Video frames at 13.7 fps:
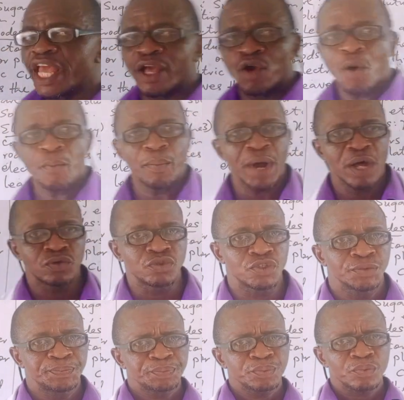a compound,
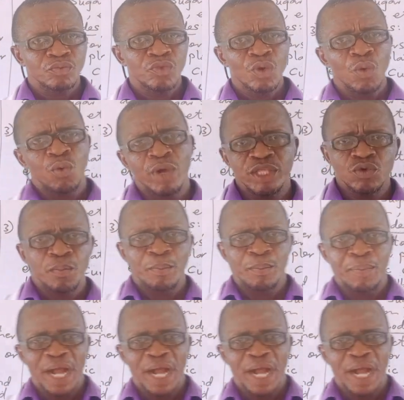when you